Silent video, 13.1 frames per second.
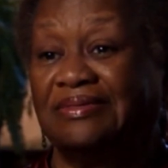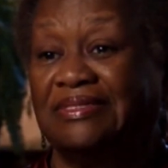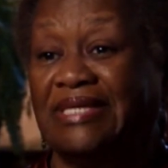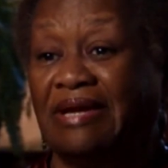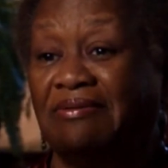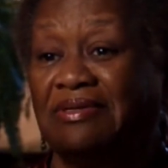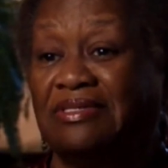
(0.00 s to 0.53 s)

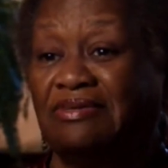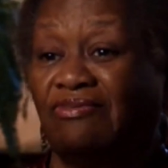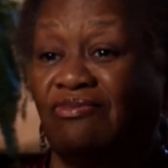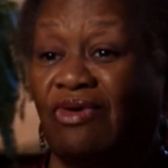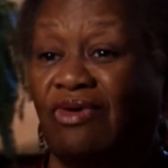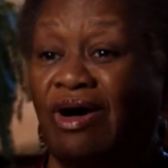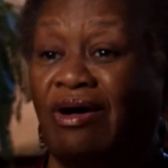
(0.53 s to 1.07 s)
decorative
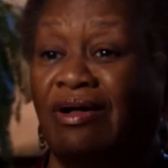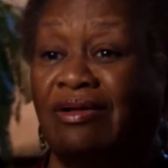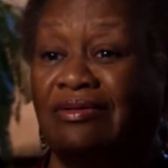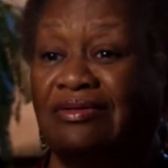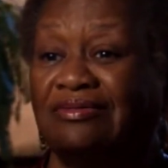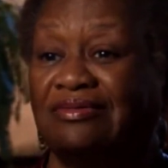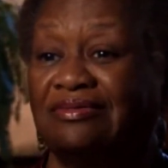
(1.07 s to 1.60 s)

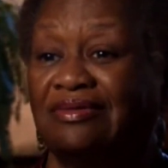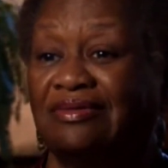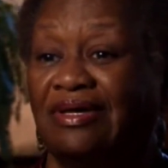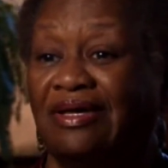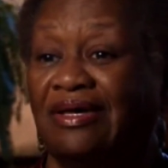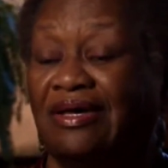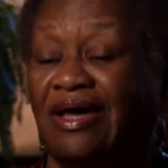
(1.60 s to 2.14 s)
walls,
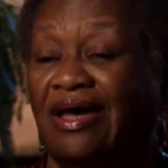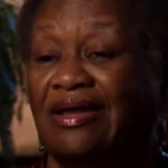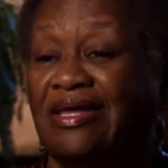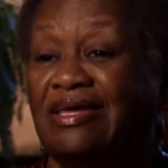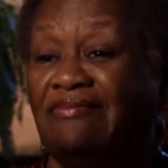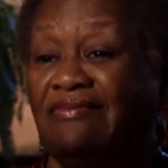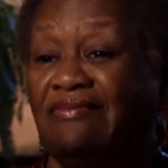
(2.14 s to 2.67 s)

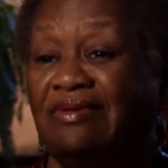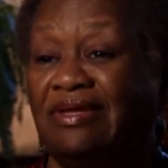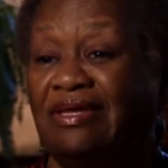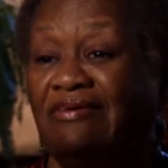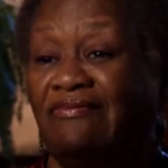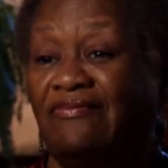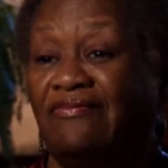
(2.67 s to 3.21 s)
and even
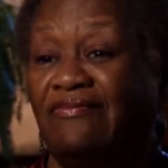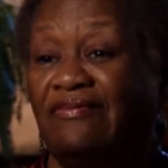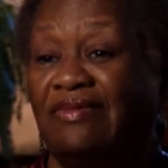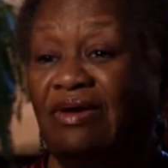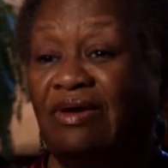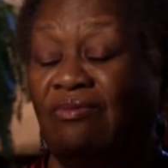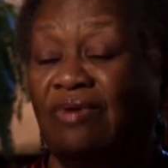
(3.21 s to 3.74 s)
if
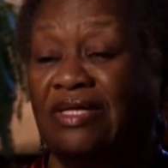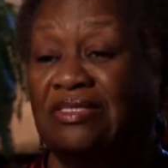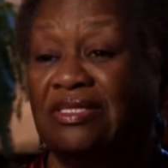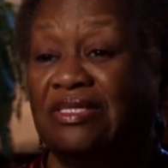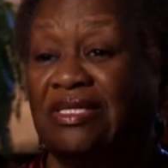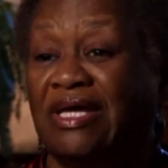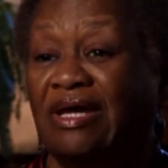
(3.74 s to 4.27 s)
there
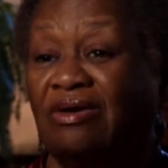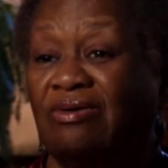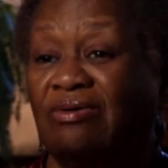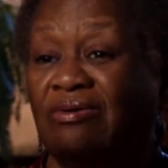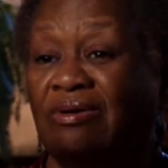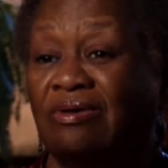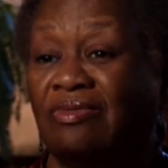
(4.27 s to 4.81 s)
wasn't
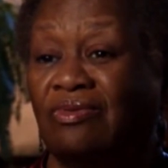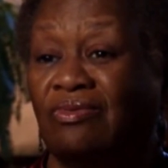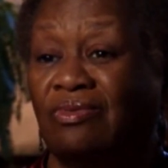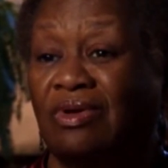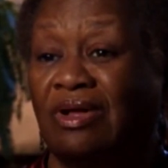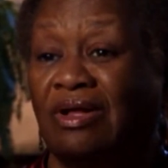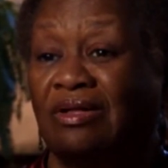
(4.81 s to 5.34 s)
decor on the
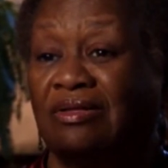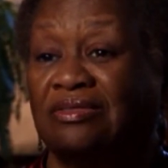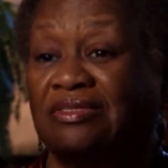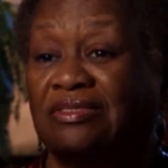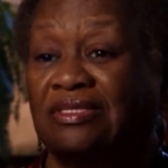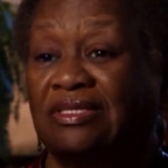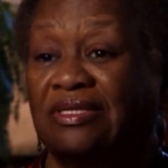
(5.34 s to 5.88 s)

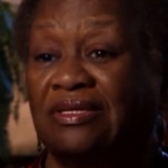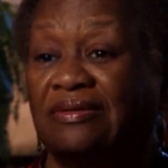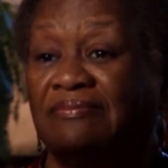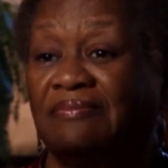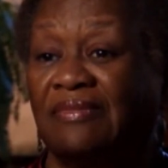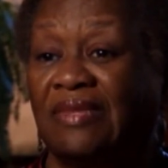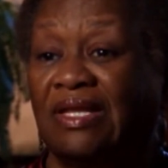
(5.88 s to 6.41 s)
walls, the